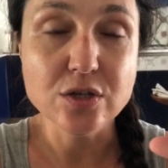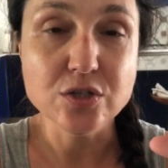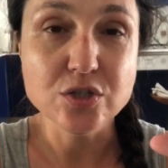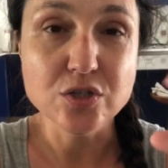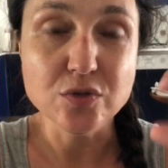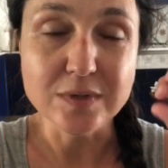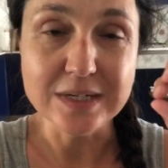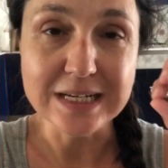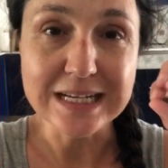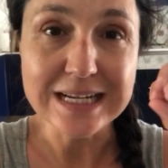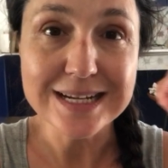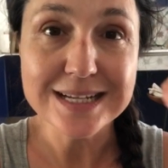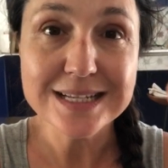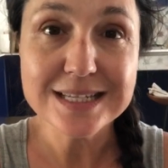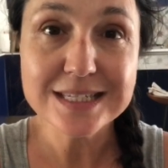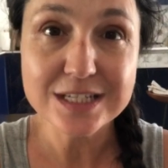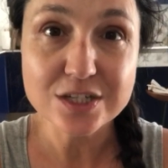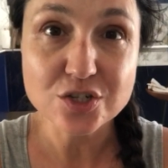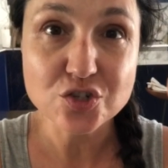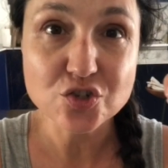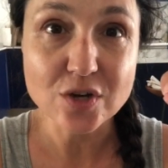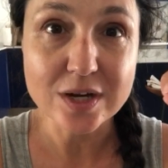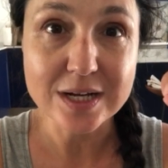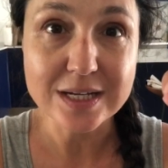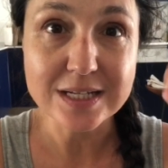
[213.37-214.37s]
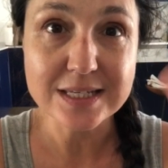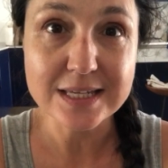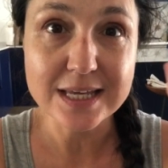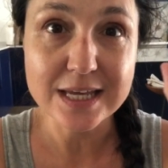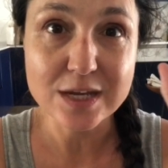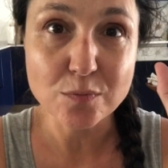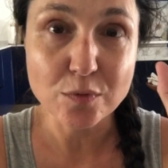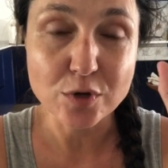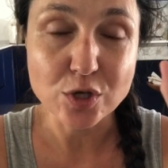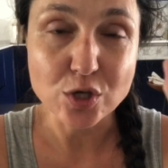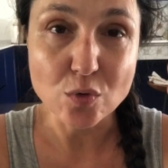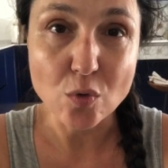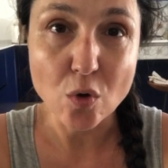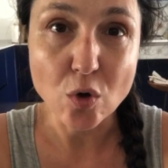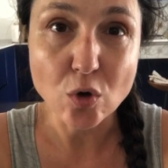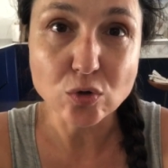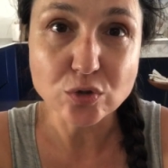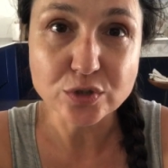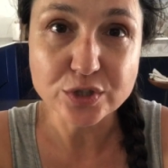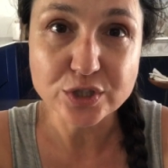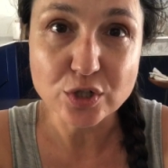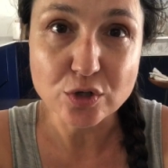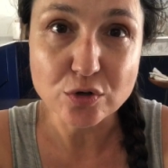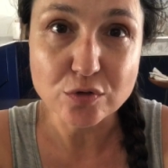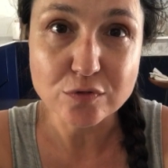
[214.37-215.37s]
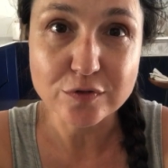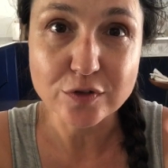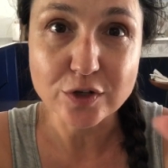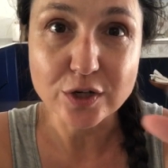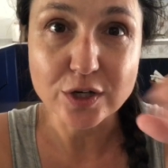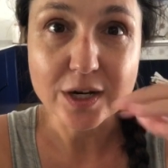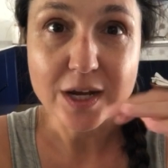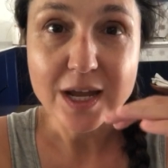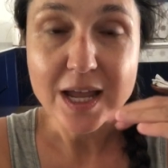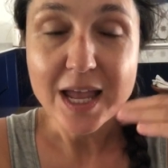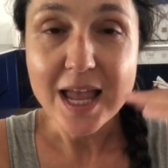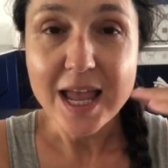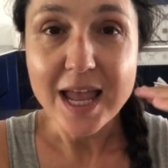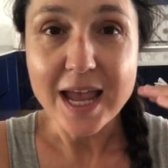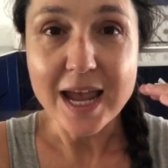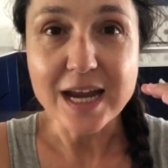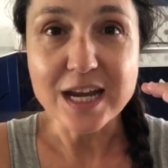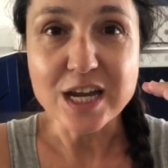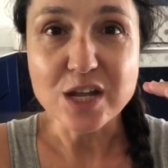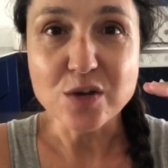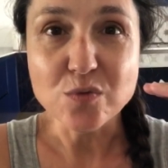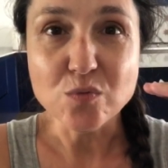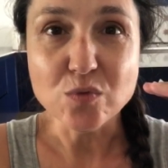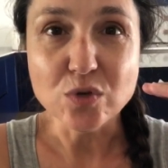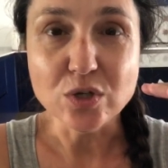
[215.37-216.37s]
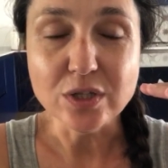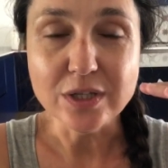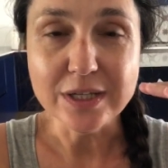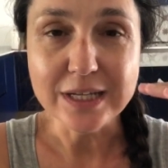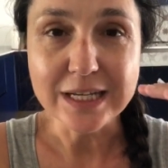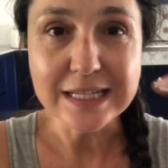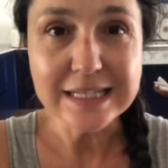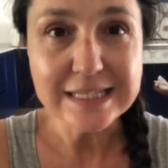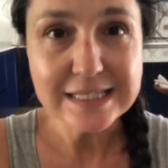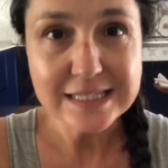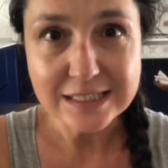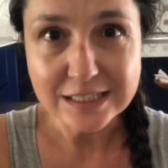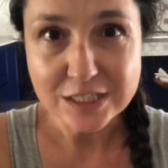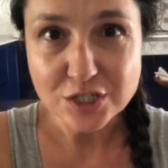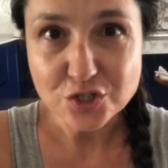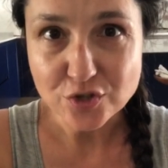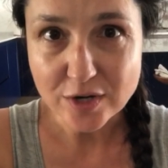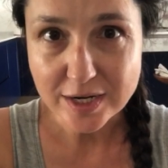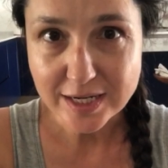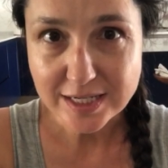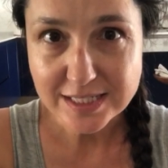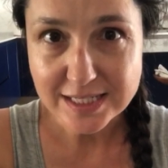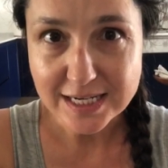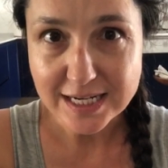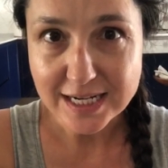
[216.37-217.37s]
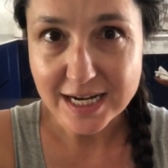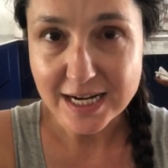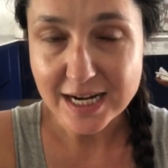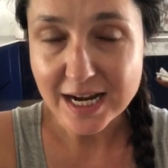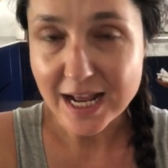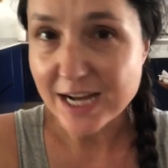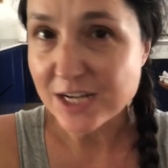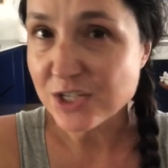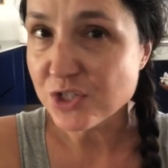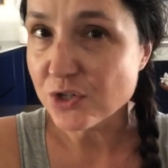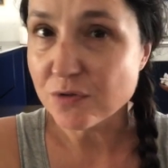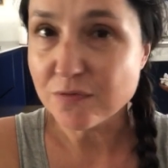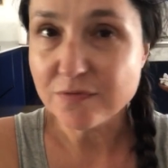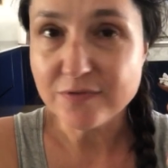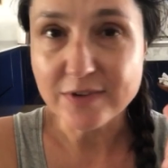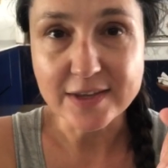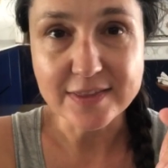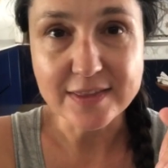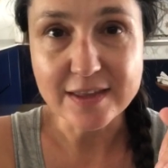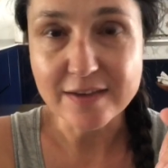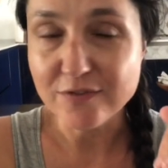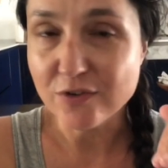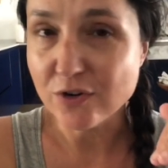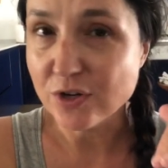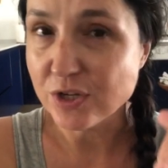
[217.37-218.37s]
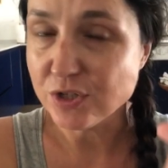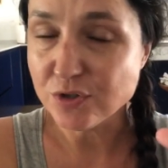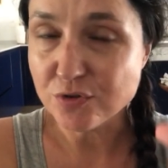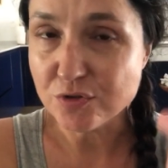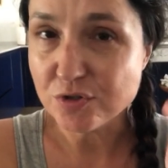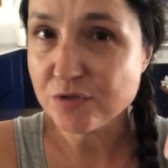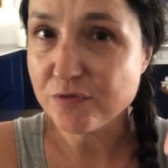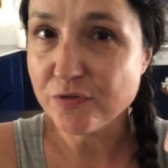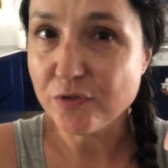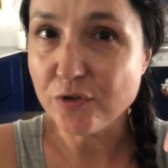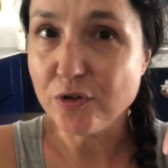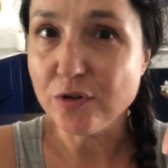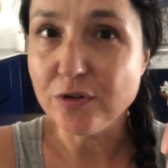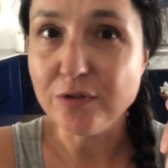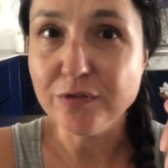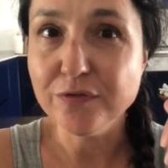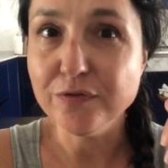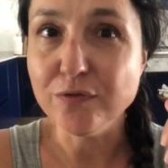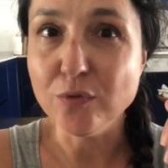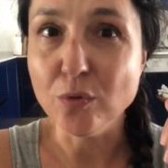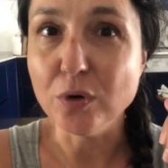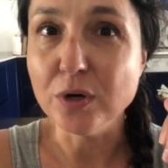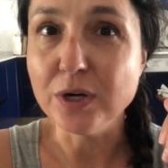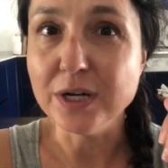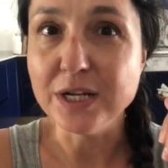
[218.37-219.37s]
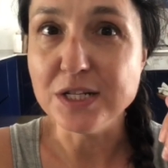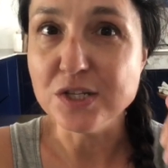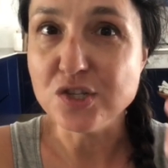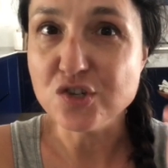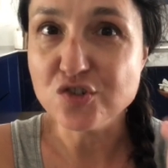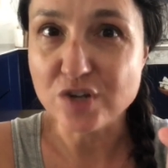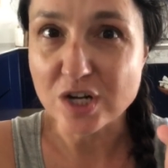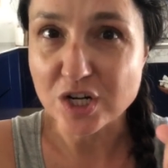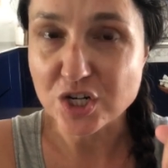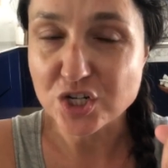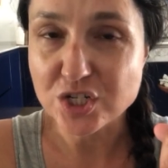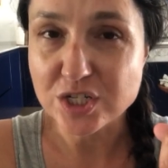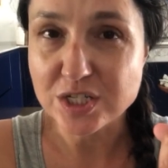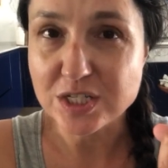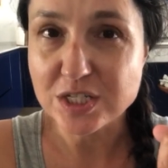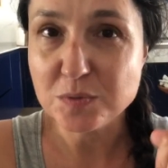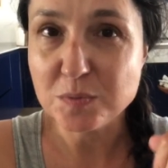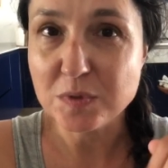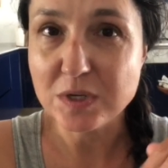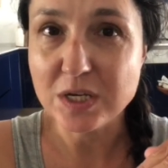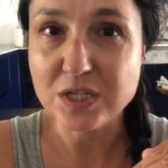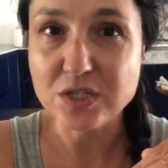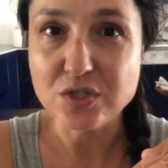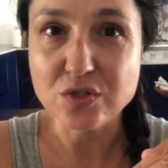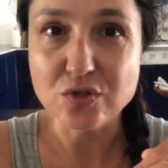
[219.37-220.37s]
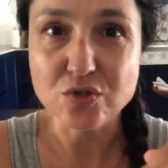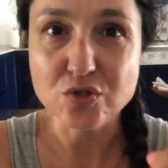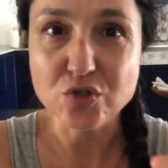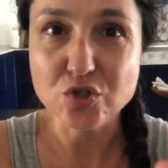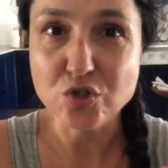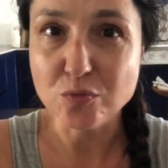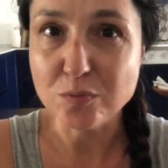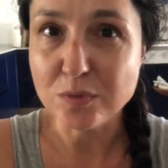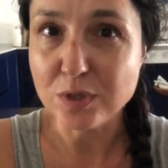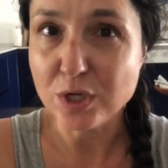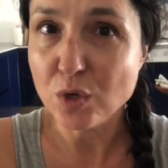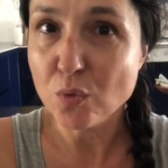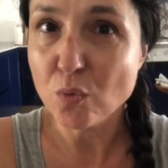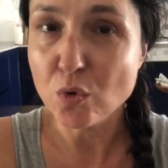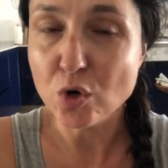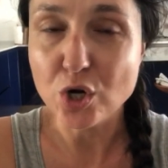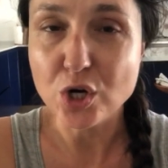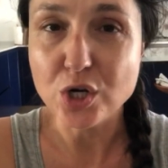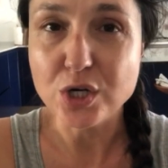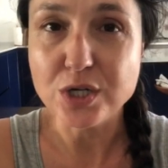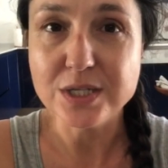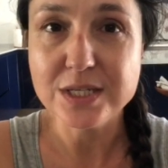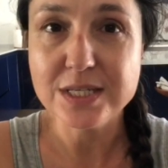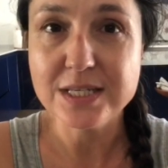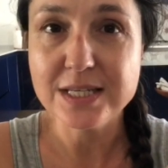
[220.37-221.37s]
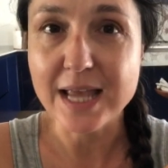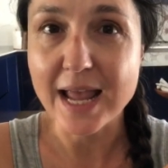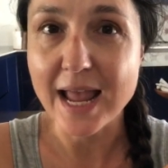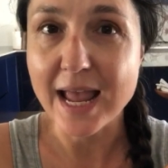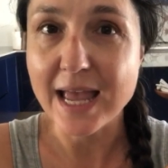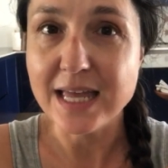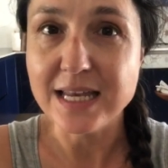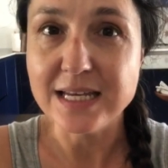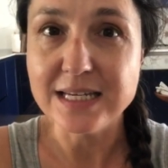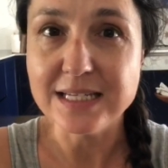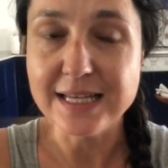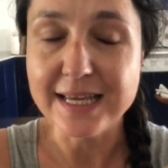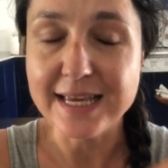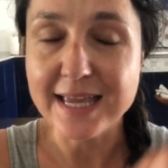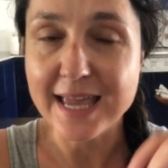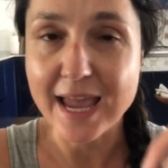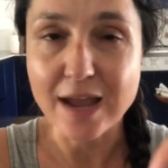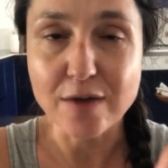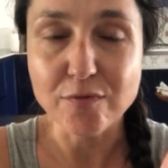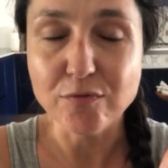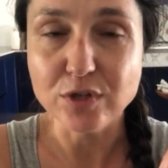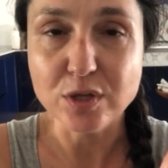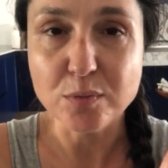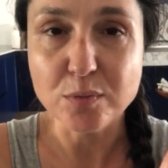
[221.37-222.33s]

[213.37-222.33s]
do an instant translate where you hold it over and it will instantly translate it. I don't find that very useful for instructions because there's too many words and it can't really